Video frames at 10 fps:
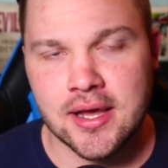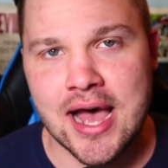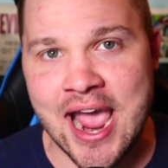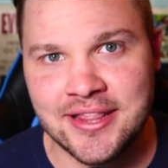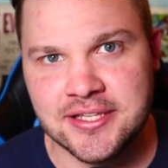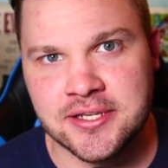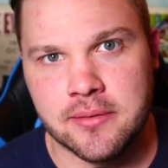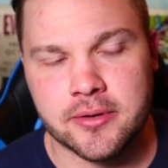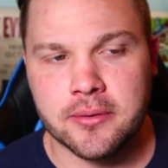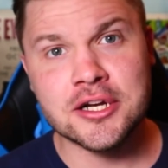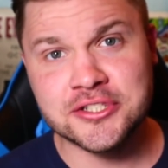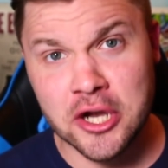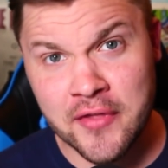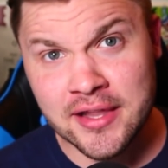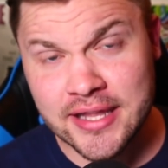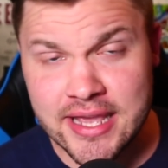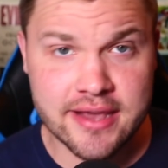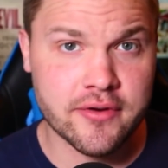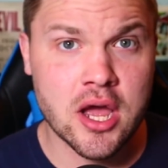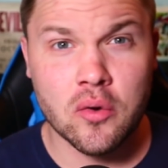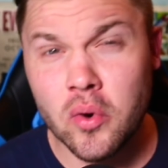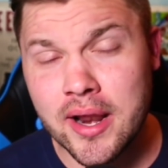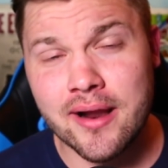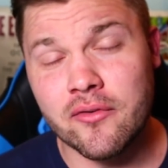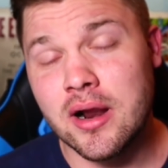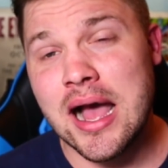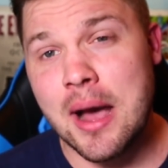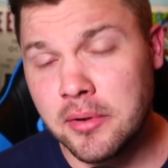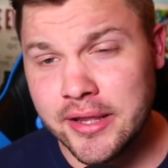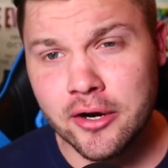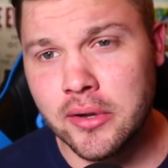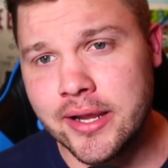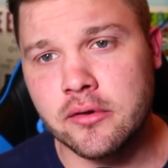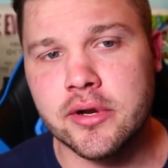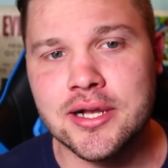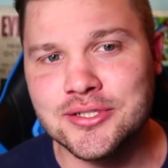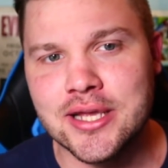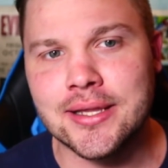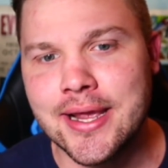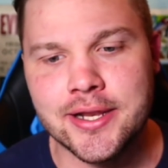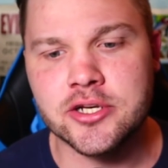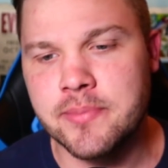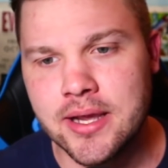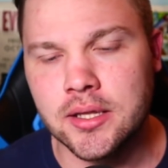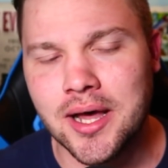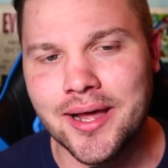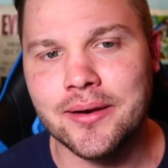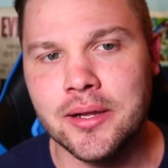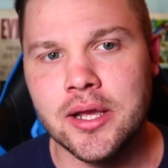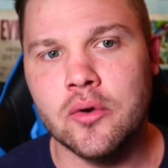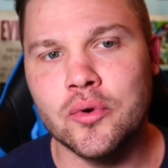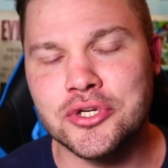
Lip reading: I hate this company. So they leave. Whatever. I'm a little angry because they laid into me a lot, which